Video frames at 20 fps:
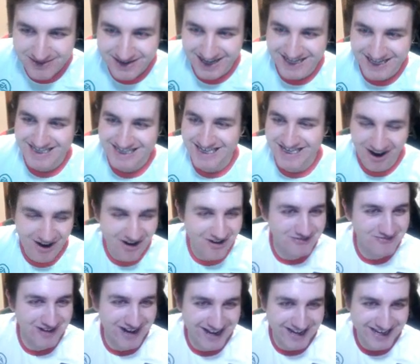Let's go,
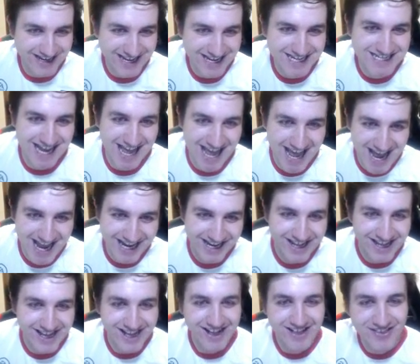man. He's in.
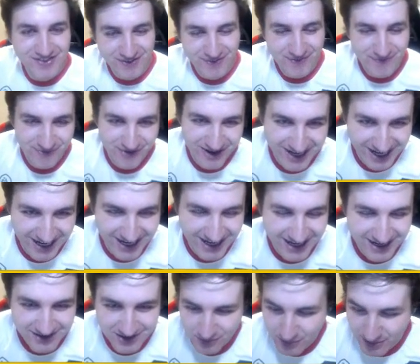
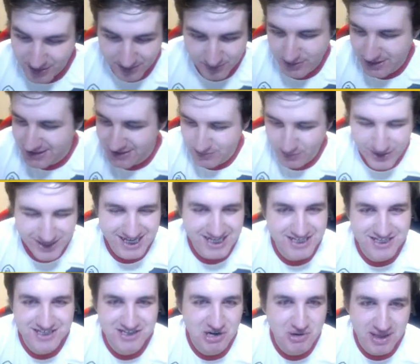Freaking, Don't why, why did I
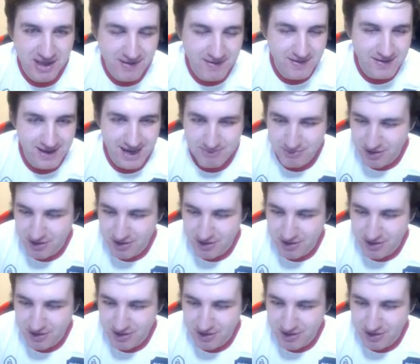just do that? I'm